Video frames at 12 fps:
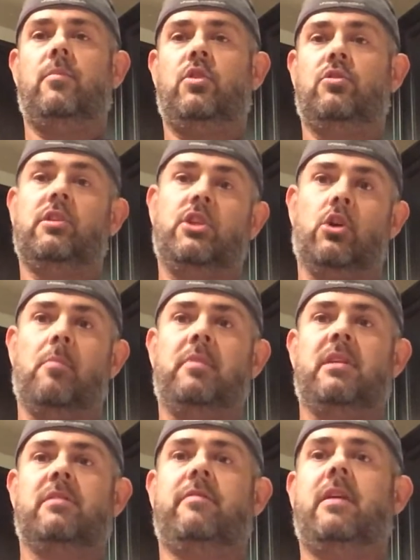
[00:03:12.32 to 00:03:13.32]
usually show up at
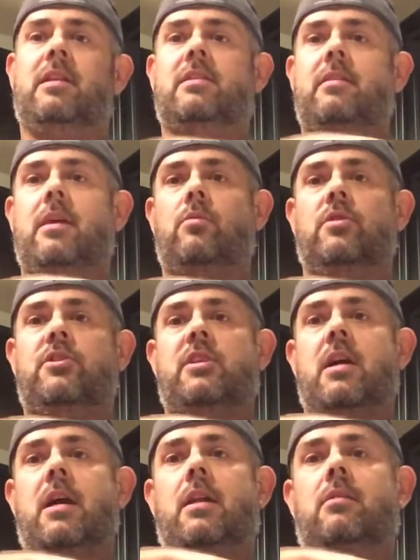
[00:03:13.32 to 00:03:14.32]
these events and they will
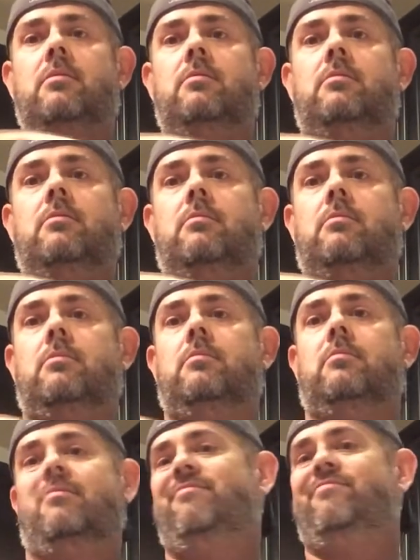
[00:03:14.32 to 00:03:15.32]
sign
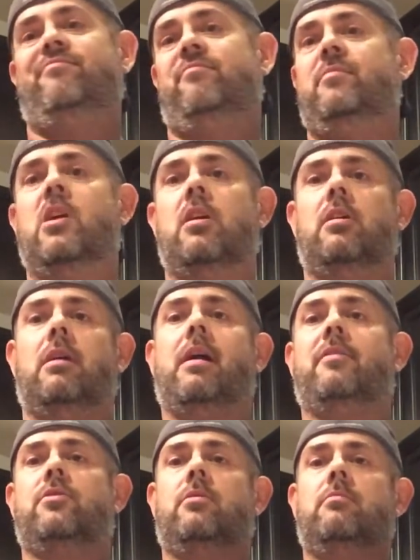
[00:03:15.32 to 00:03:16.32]

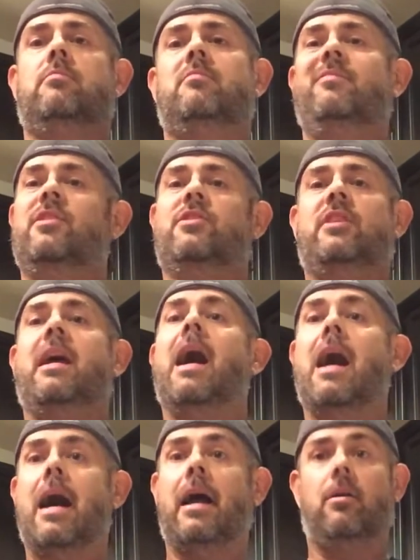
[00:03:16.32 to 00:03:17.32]
autographs or just say
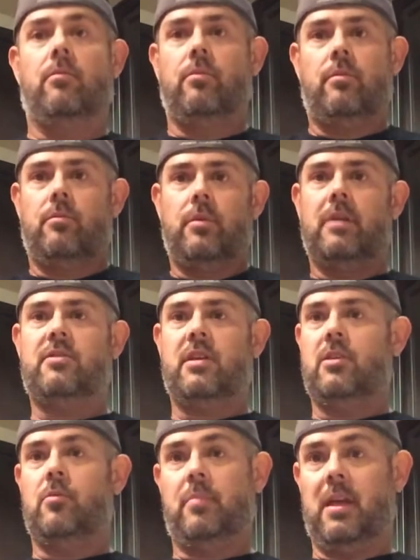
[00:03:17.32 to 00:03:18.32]
hi or whatever,
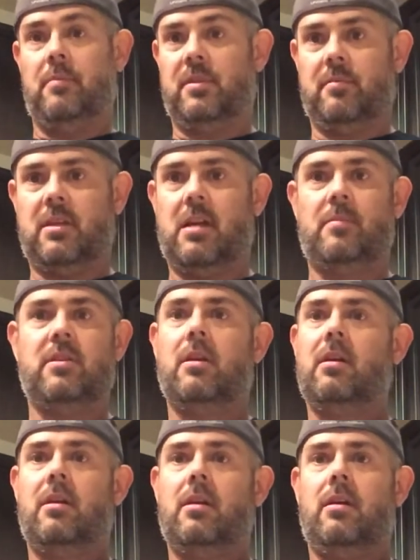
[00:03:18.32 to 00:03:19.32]
sign your bib sometimes.
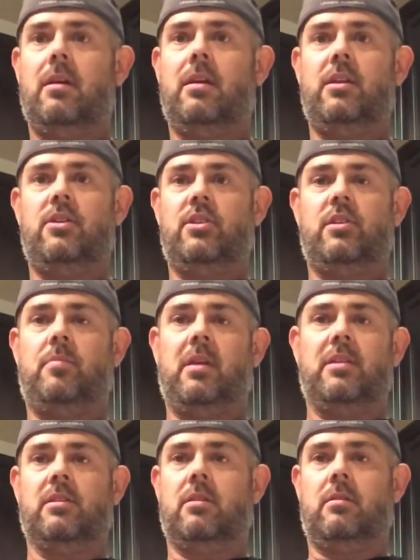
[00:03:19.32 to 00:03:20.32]
It just
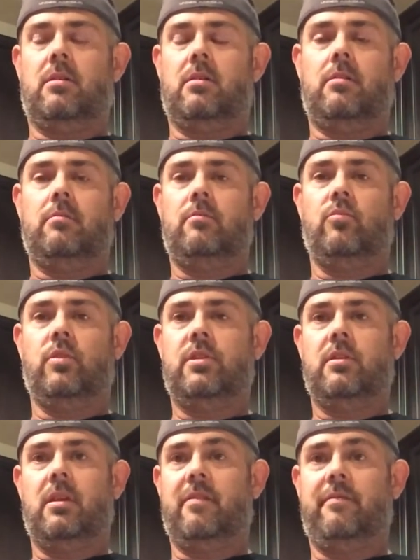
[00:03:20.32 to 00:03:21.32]
depends on
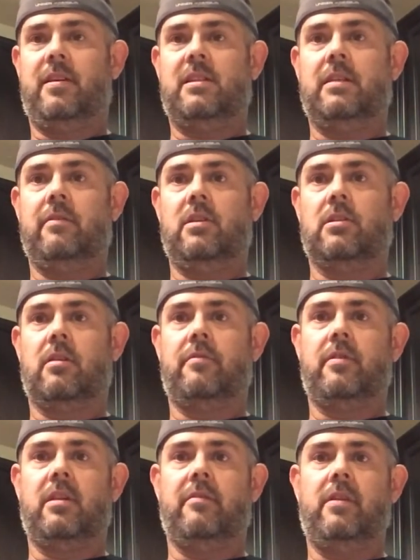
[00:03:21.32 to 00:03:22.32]
what the festivities are
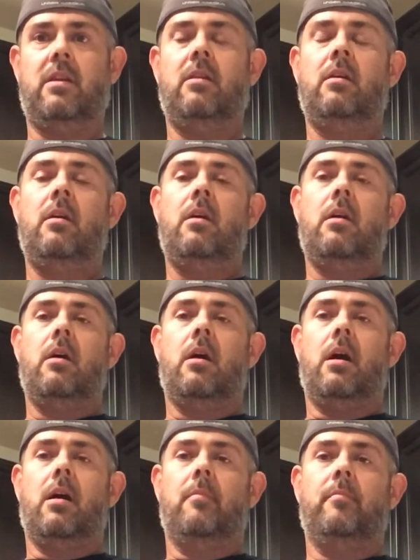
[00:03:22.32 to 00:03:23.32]
for the event.
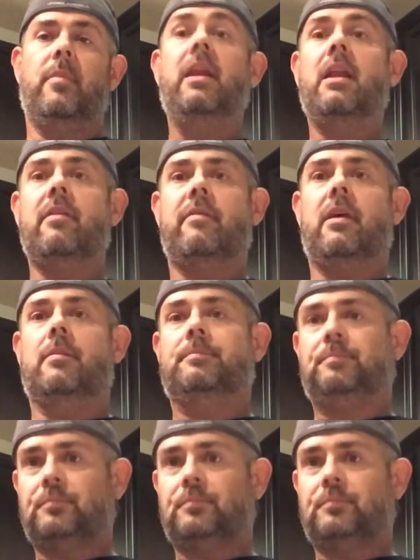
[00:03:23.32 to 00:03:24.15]
In any event,